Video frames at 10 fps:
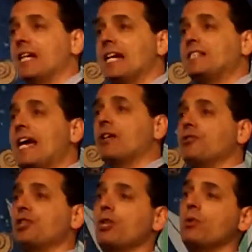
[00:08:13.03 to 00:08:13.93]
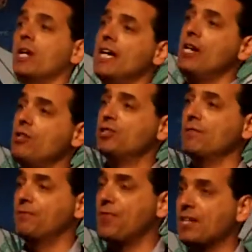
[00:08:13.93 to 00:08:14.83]
It tells you, here are
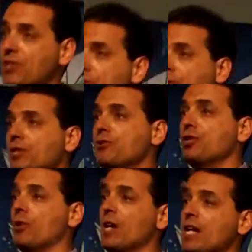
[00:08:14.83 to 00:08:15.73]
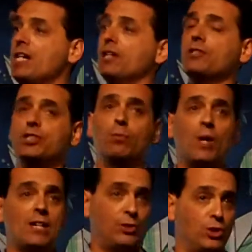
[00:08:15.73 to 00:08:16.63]
some things that you can do. Here are some
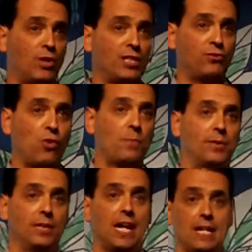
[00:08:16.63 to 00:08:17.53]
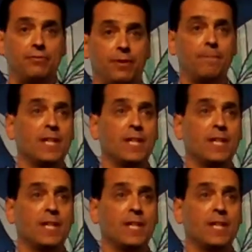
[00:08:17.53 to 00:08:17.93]
ways to transform your life.